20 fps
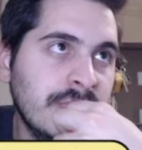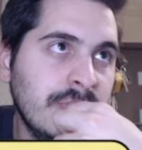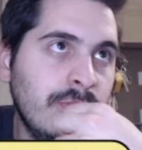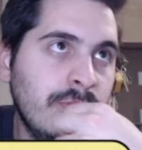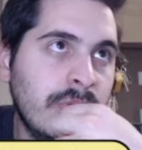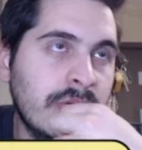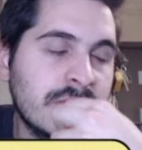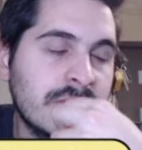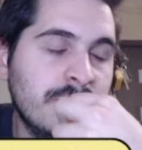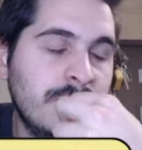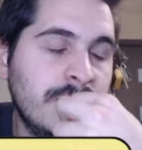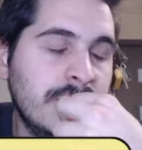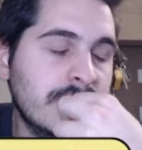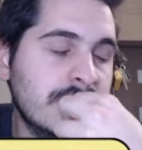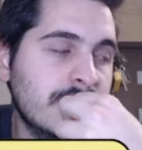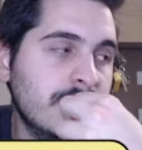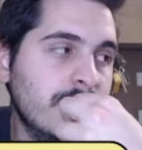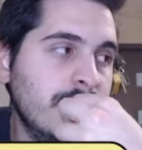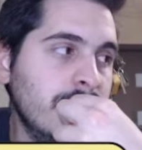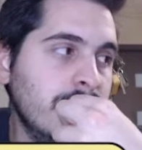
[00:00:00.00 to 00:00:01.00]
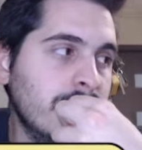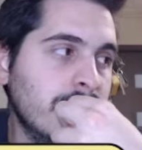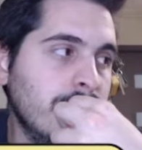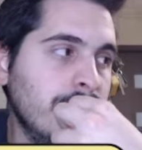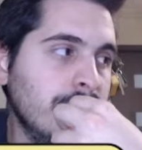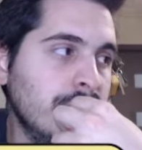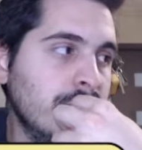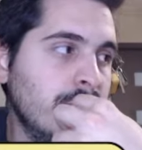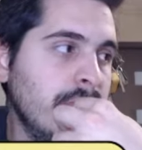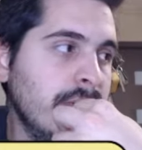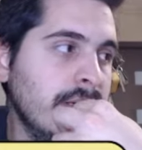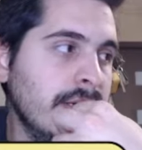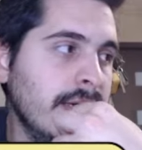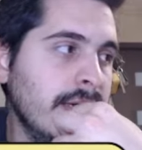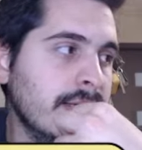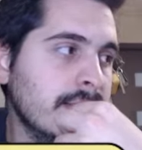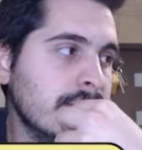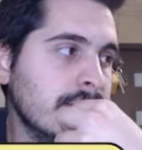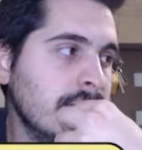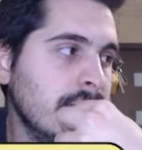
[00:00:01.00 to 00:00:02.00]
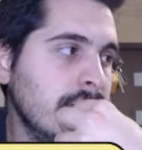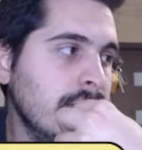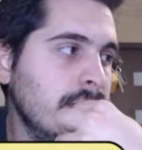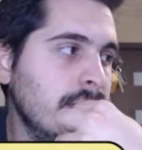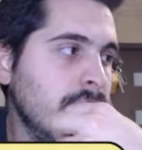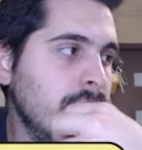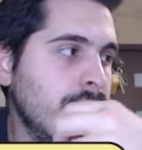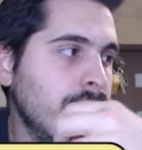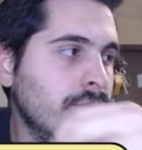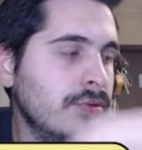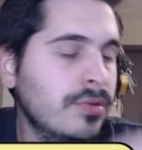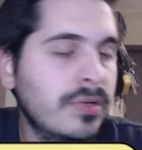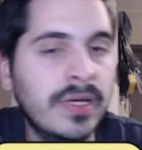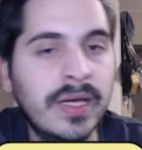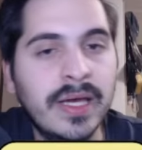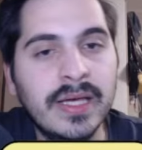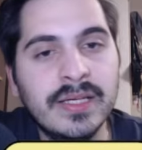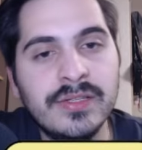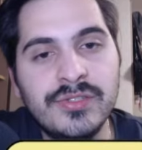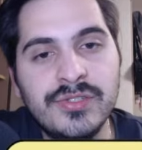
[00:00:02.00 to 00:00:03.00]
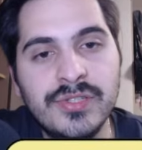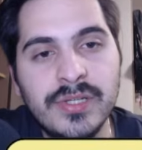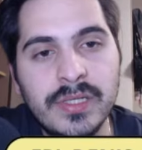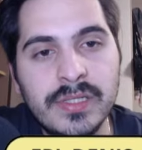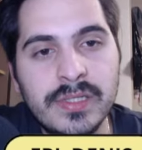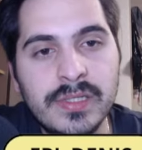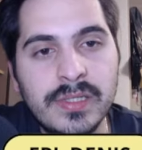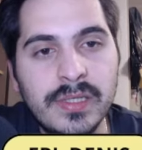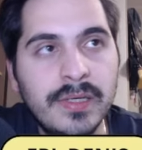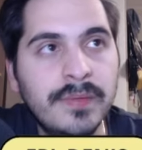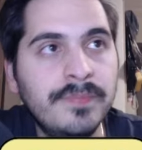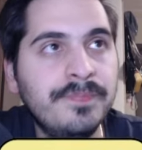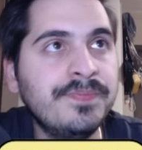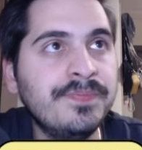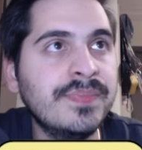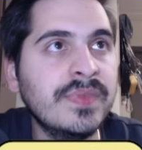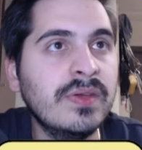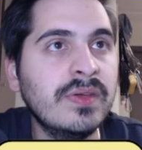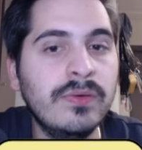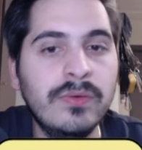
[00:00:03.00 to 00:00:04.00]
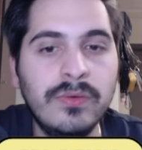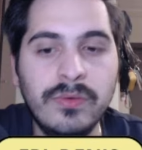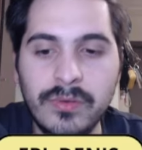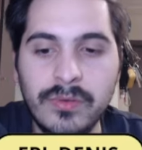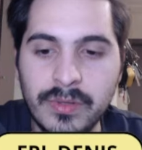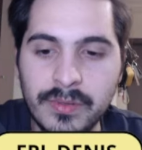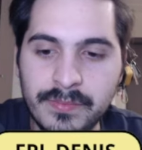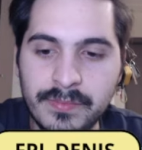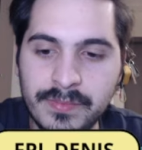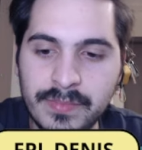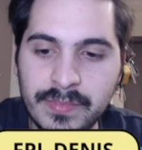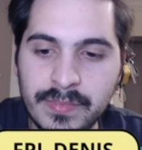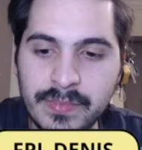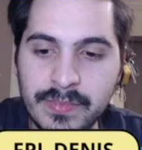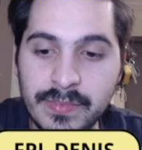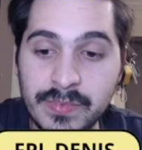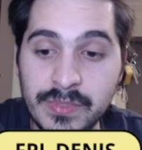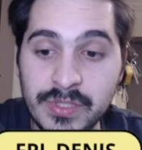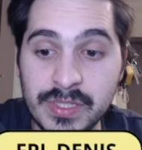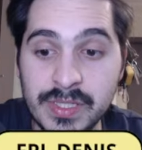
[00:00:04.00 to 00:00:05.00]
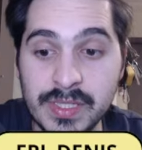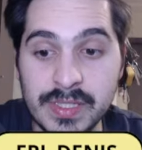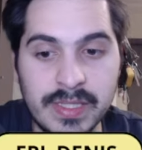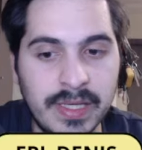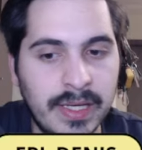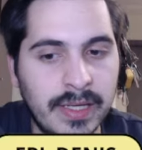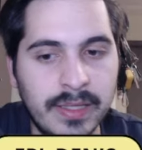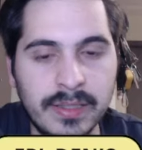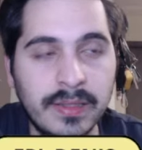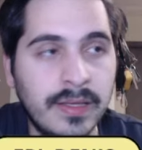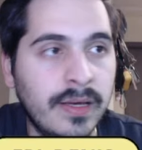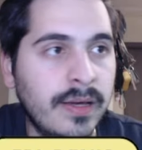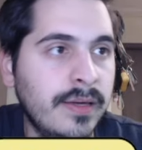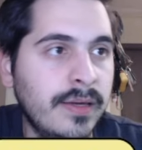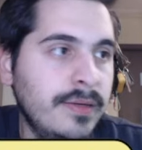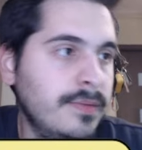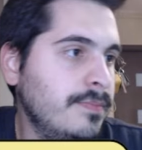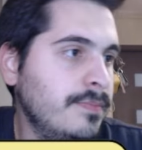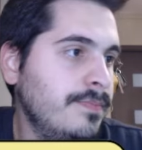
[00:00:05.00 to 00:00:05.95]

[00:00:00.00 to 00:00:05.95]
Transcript: Who are Spurs going to play against? Rodon against Chelsea, or just a second, I